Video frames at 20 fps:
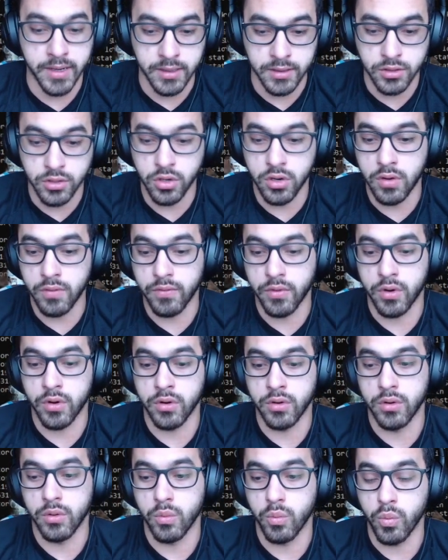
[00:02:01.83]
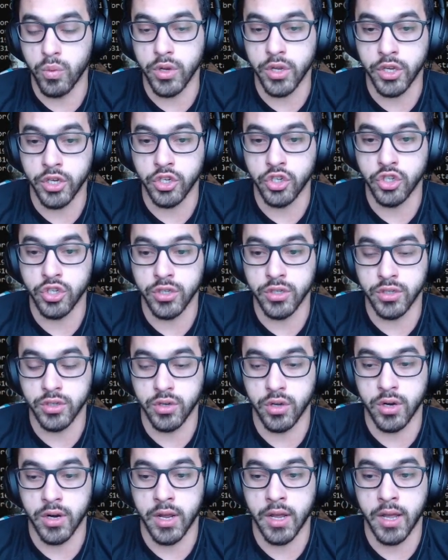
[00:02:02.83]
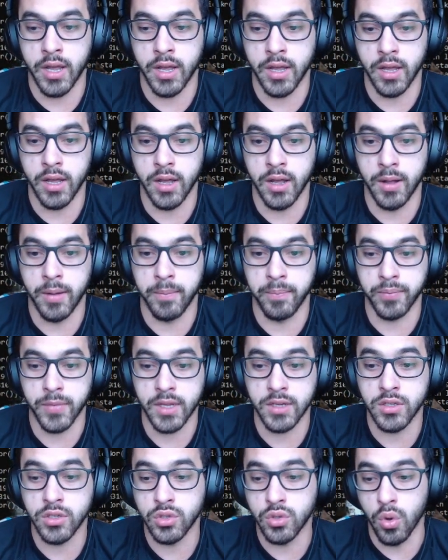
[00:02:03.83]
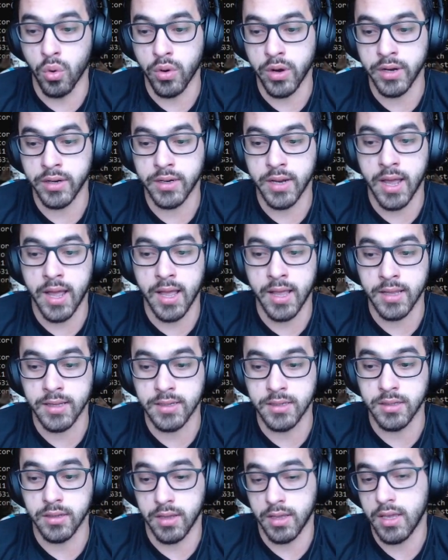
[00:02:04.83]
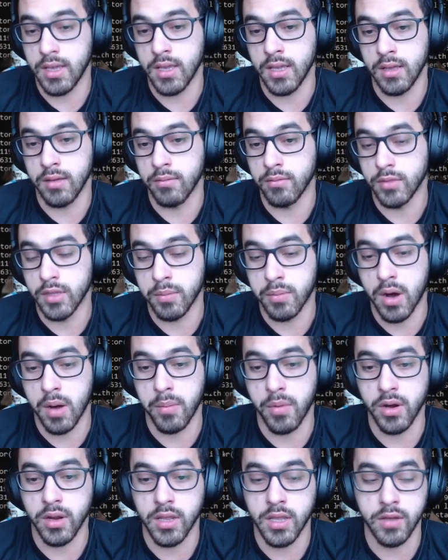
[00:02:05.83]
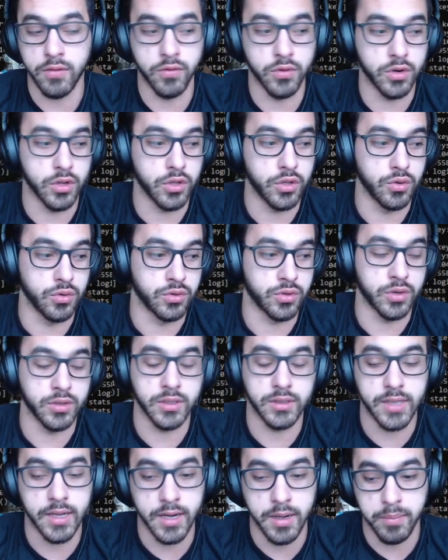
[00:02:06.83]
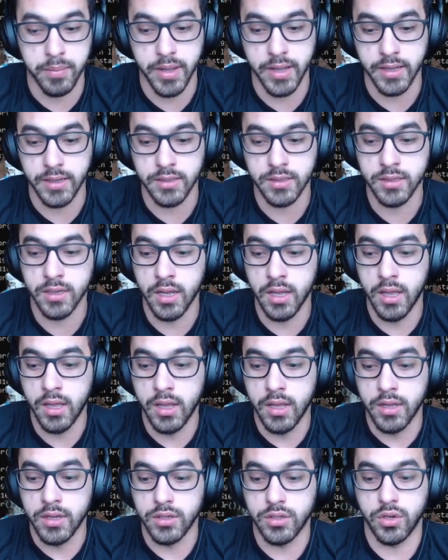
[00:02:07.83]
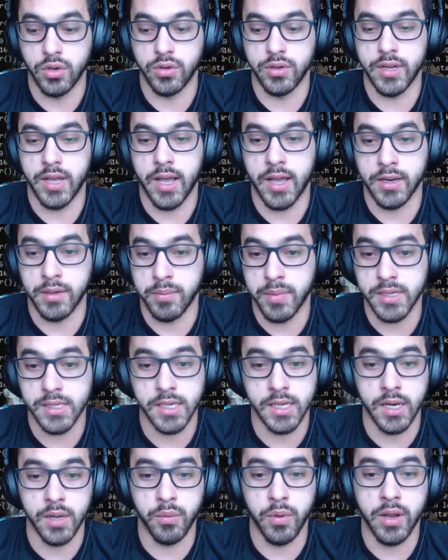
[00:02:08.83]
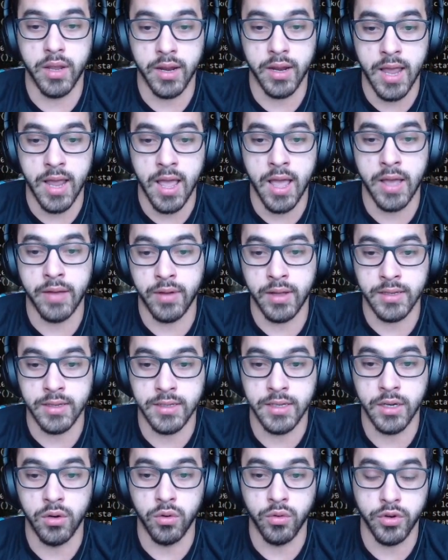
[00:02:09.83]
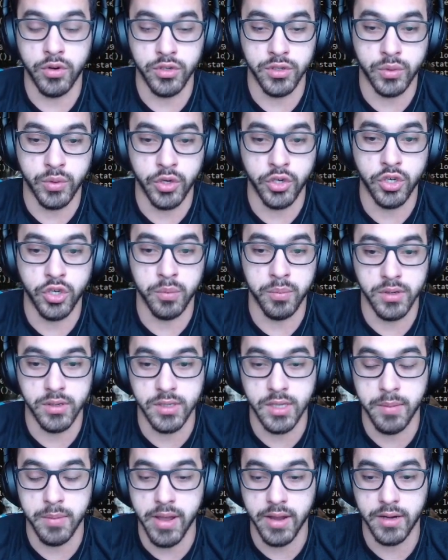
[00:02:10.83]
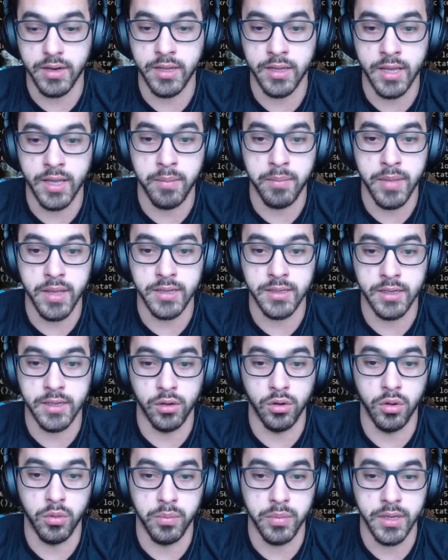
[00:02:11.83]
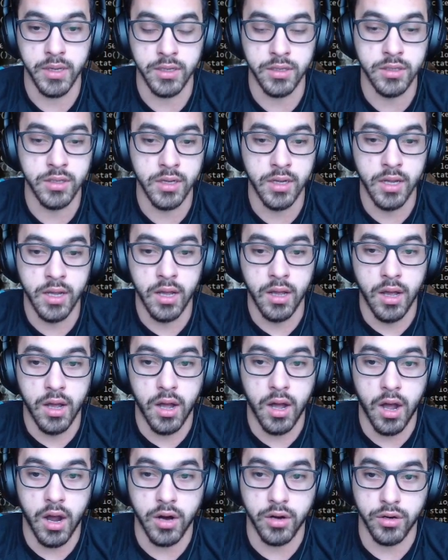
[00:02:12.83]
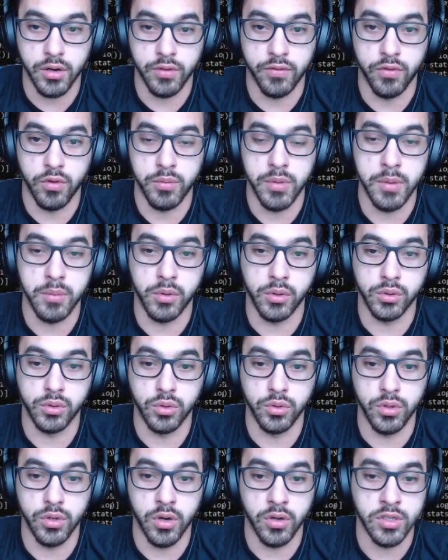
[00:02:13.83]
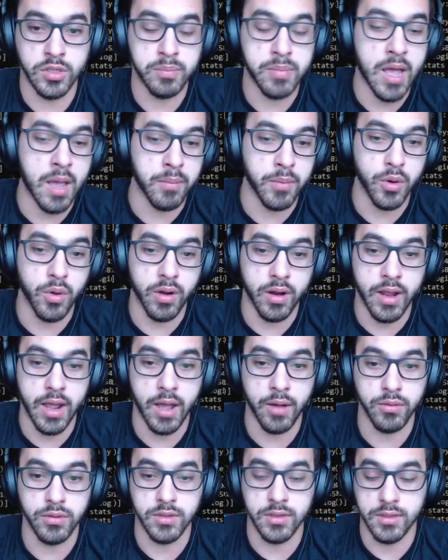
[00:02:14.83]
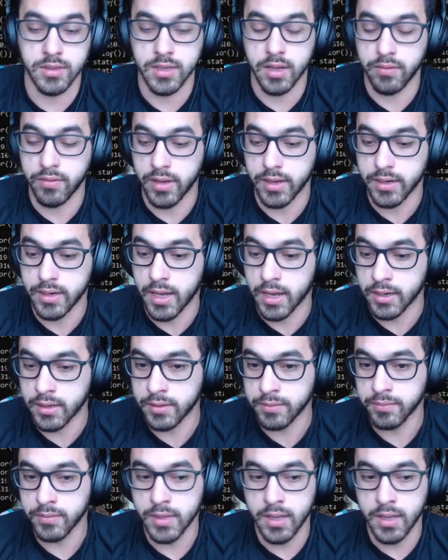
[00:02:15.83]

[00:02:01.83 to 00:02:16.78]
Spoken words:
by the server, which is going to store it as the key, the primary key for the user in the database, so that basically we can have a single registration for Steam ID and makes it a little bit harder for people to, spam new accounts and stuff like that.